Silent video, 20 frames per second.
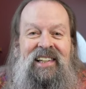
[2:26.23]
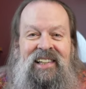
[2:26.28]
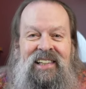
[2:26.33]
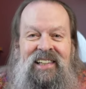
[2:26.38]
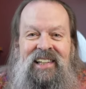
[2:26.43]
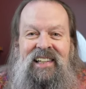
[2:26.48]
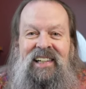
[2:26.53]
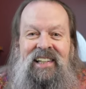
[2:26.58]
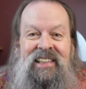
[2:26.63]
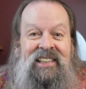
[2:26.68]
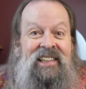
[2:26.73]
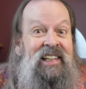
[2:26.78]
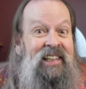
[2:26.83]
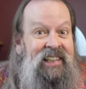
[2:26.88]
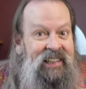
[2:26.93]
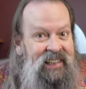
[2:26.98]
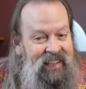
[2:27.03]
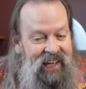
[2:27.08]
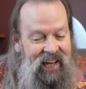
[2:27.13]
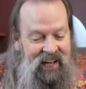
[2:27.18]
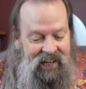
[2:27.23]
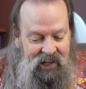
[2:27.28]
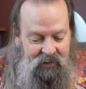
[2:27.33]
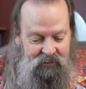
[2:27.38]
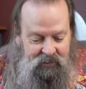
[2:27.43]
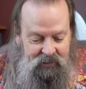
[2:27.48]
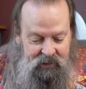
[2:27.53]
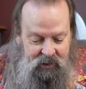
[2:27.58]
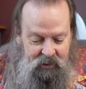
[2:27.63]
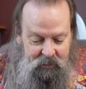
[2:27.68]
because can't
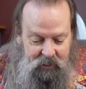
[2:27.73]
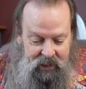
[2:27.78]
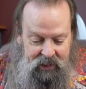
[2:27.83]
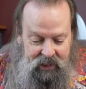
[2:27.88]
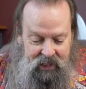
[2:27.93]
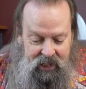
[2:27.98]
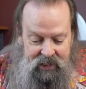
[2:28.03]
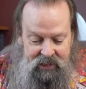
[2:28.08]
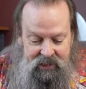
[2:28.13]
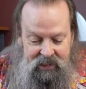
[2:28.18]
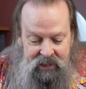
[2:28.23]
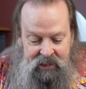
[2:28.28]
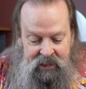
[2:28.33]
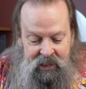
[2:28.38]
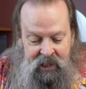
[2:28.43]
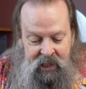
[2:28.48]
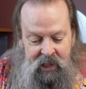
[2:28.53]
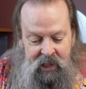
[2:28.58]
have too many cases.